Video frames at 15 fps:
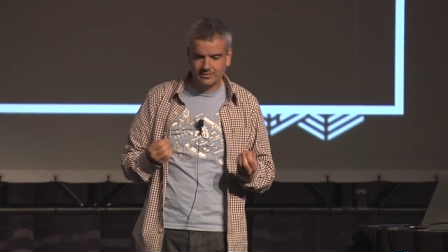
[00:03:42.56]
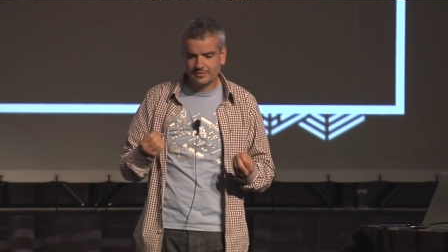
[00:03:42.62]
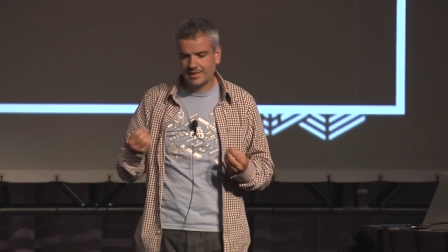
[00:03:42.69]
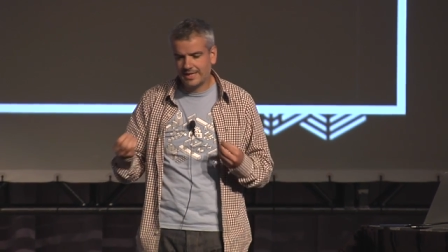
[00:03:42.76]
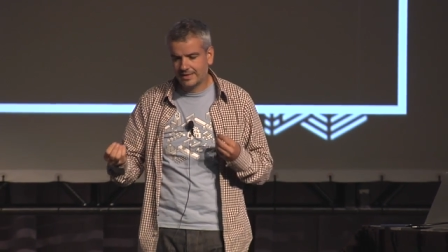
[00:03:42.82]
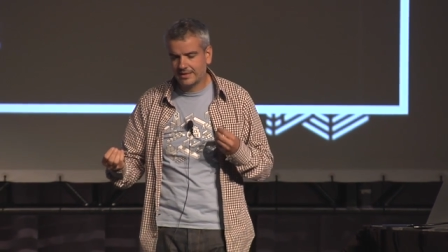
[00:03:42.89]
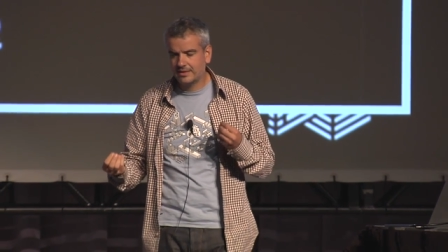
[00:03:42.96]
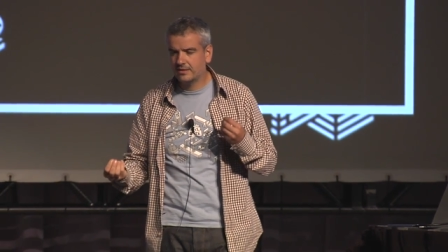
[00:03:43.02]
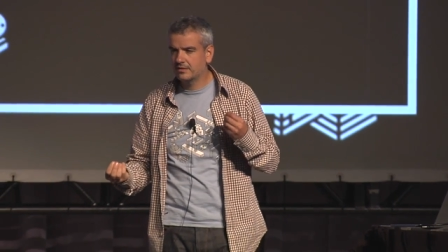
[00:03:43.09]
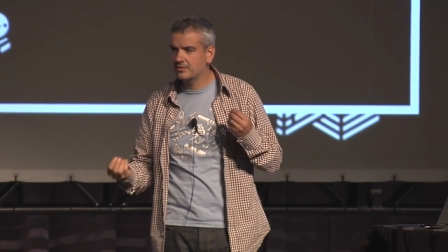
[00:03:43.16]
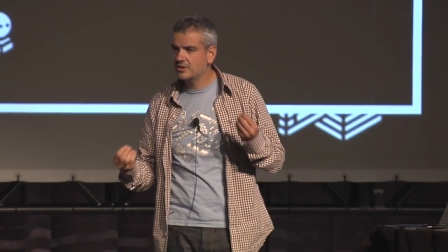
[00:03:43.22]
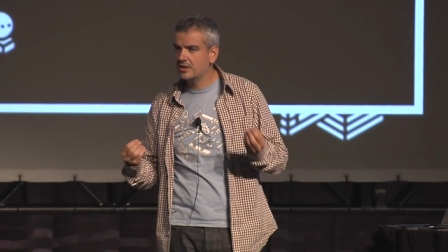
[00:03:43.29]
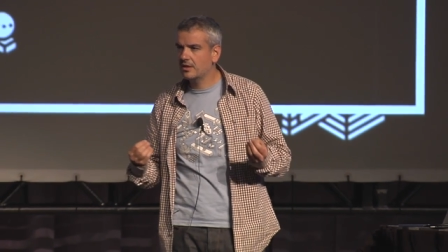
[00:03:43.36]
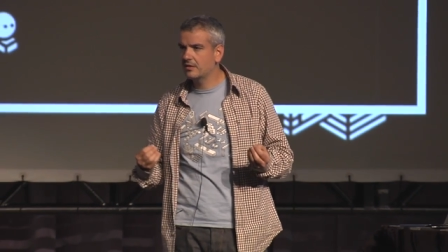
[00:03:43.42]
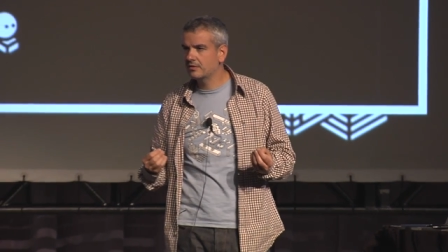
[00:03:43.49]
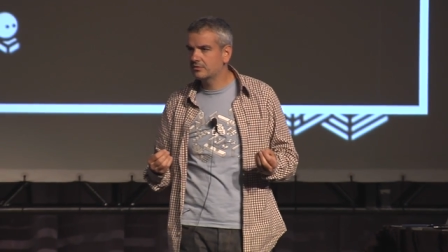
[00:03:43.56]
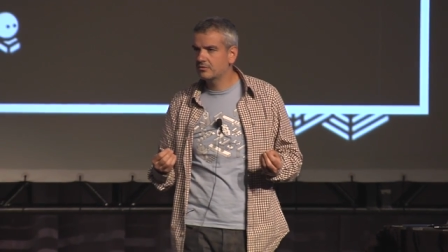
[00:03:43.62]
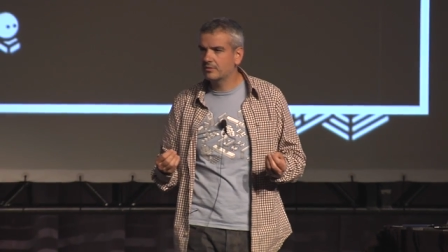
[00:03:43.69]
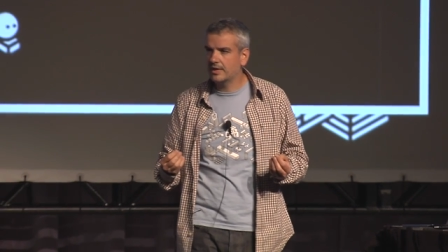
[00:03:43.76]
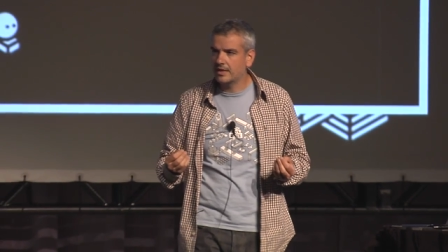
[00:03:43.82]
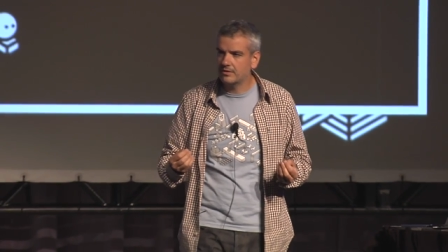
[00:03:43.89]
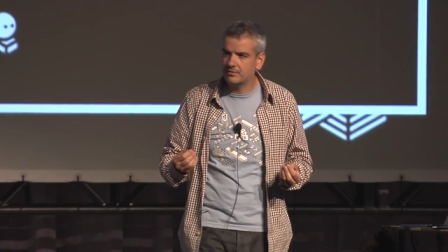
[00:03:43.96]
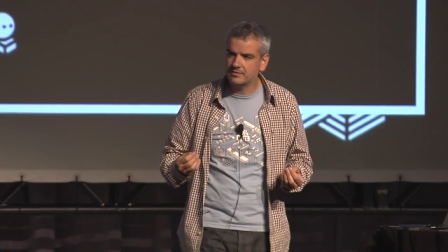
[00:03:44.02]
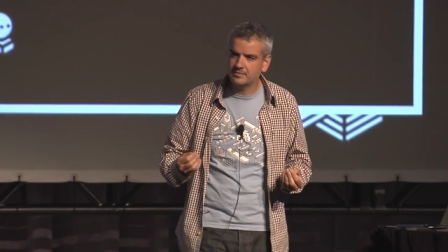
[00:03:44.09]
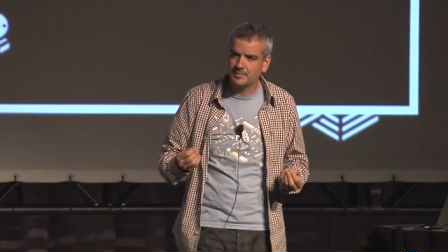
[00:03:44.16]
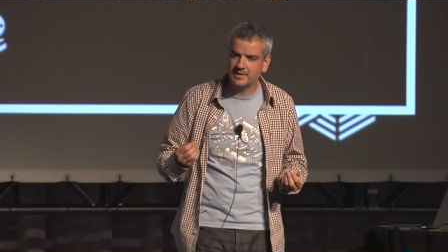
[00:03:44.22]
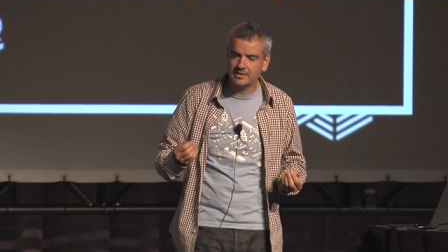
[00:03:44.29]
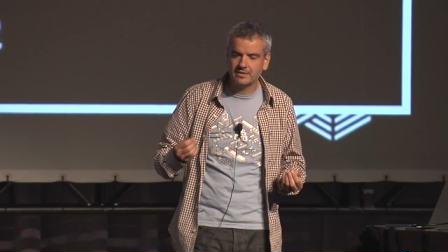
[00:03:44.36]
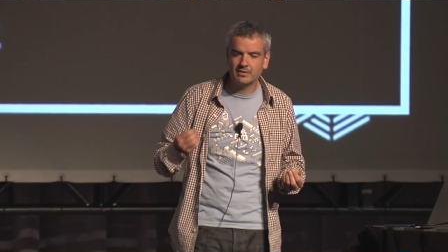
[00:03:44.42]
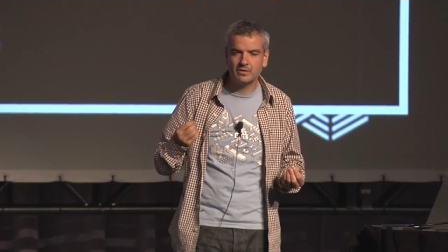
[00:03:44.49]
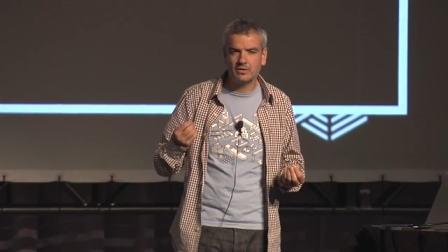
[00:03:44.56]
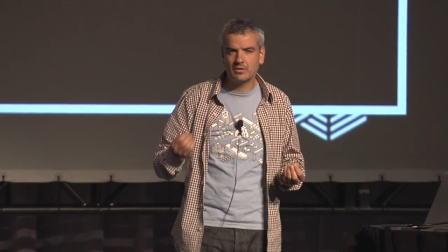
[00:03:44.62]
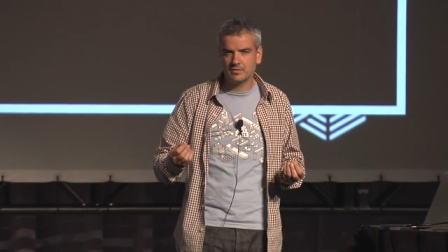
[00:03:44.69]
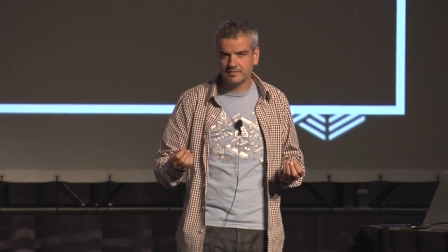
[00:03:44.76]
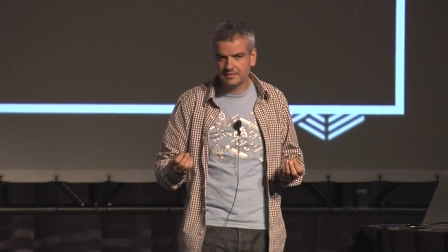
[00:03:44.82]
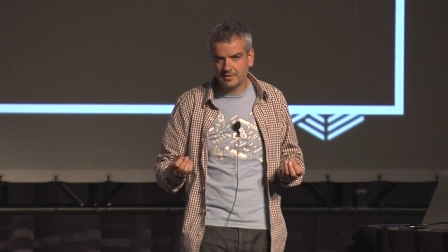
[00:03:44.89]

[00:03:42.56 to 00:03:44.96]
hacking shaders together, spending a lot of